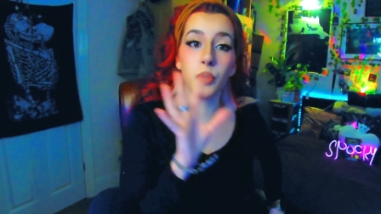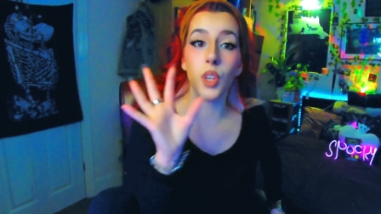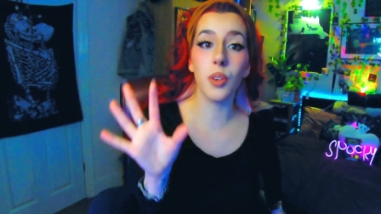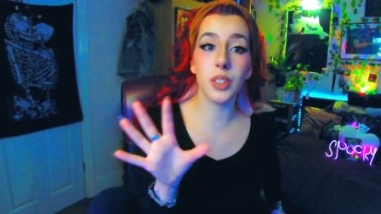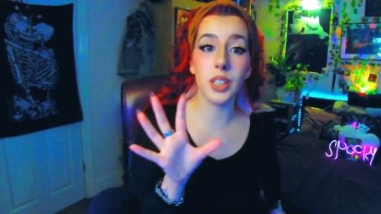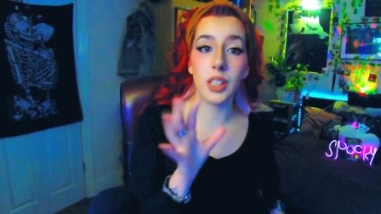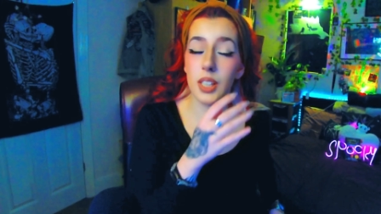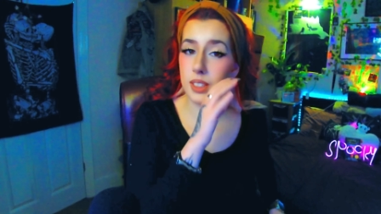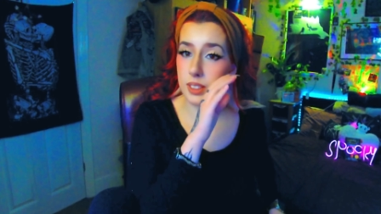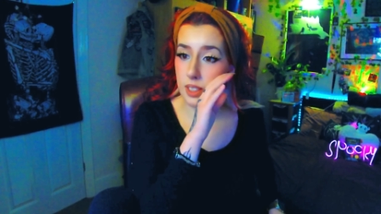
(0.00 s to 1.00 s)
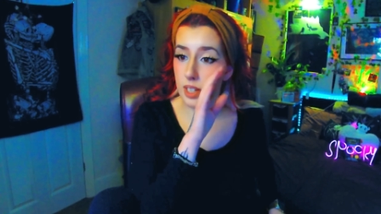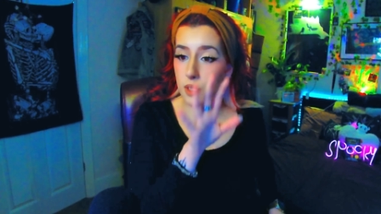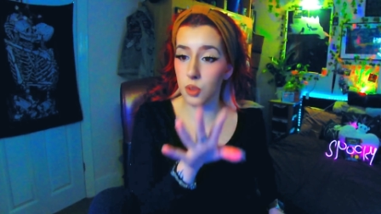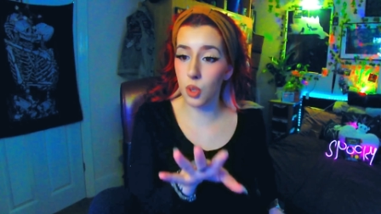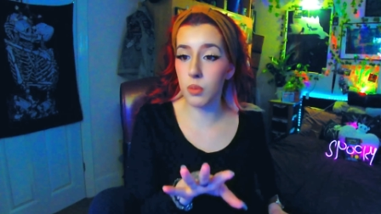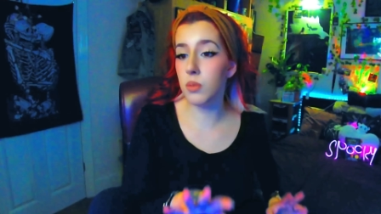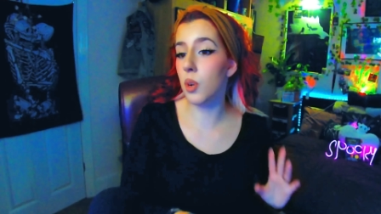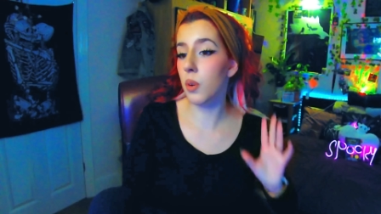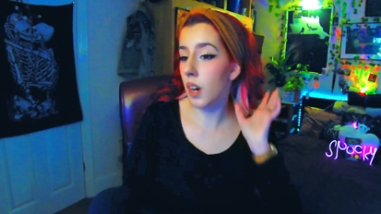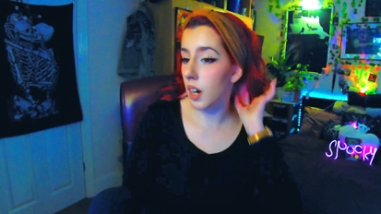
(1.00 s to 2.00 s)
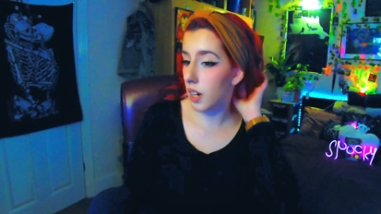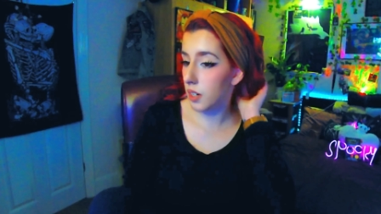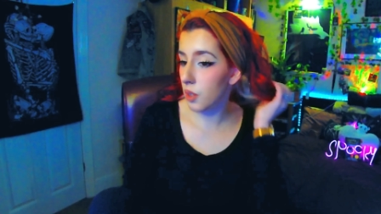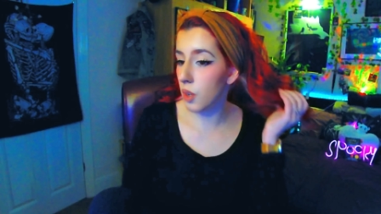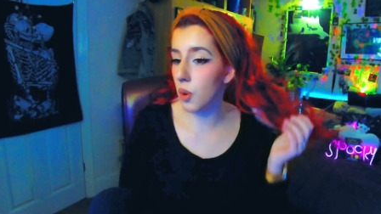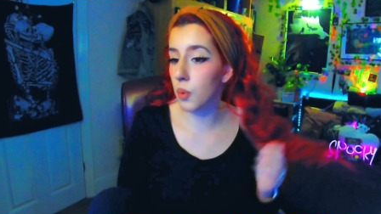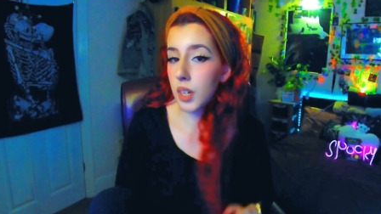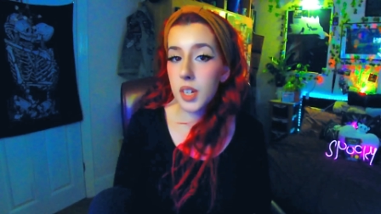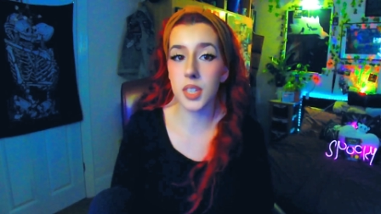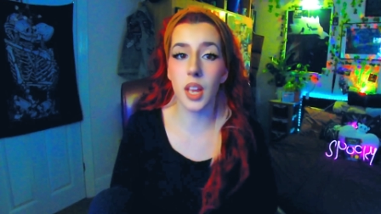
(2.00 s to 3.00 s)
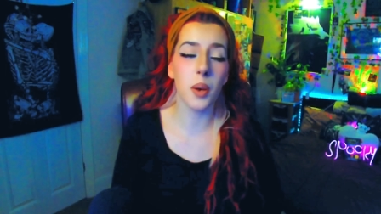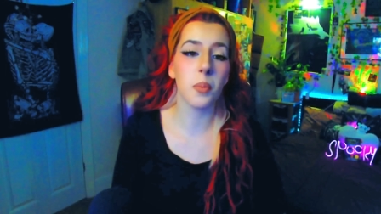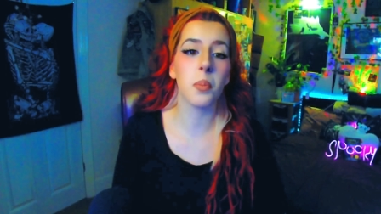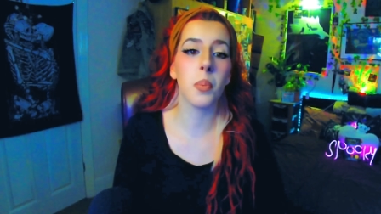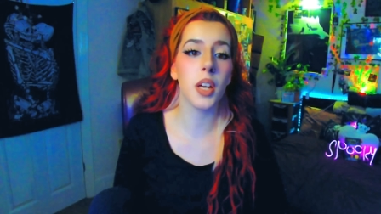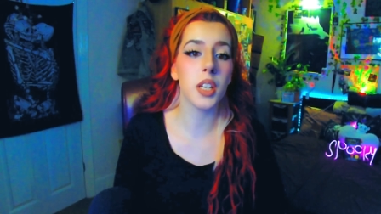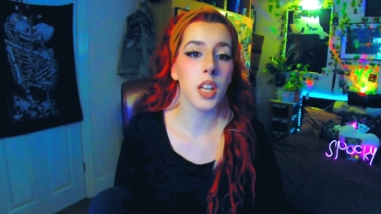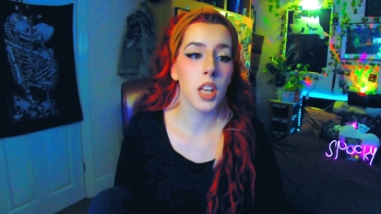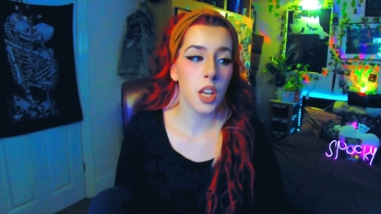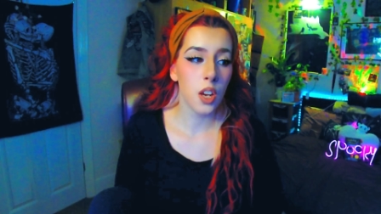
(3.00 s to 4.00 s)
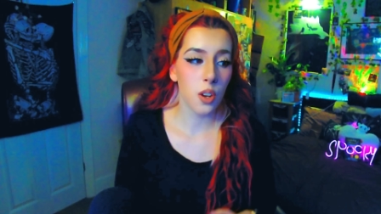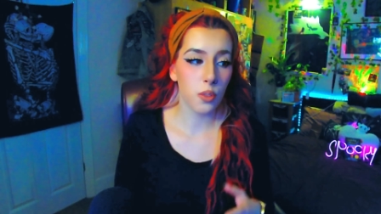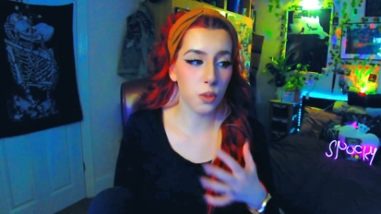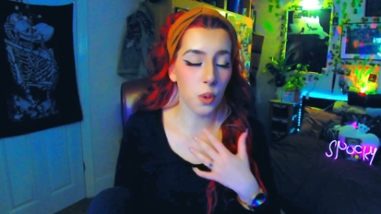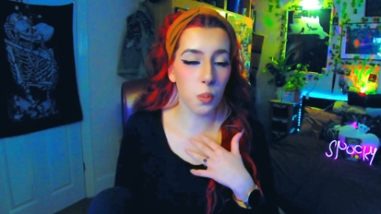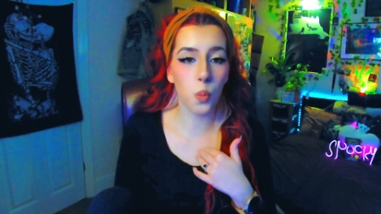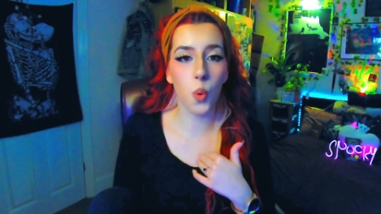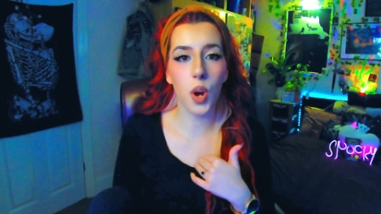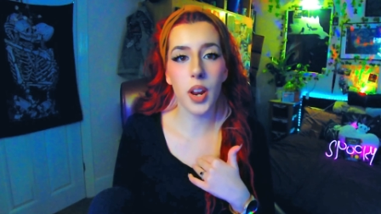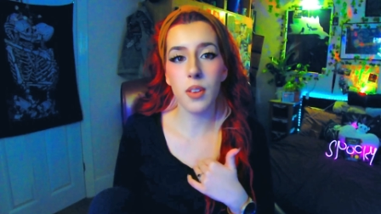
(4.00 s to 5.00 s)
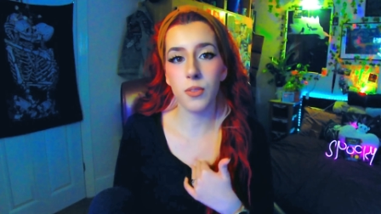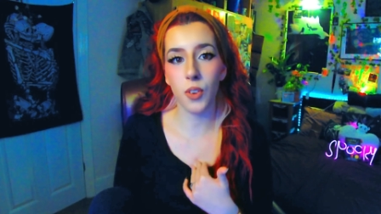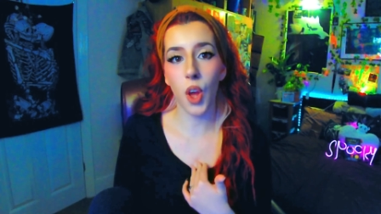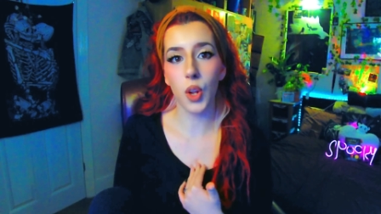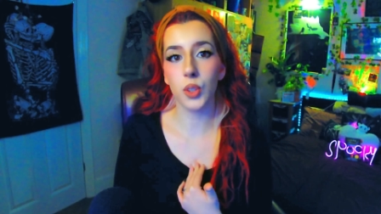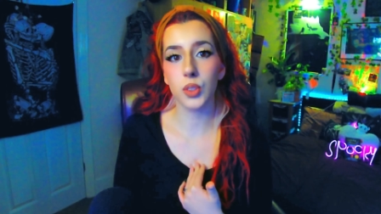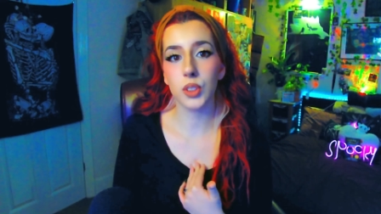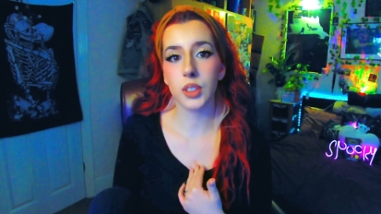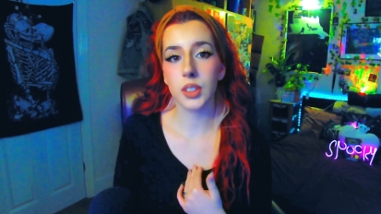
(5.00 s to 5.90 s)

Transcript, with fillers: obviously, like I said, I don't know her, I don't know what is up, but from what I felt,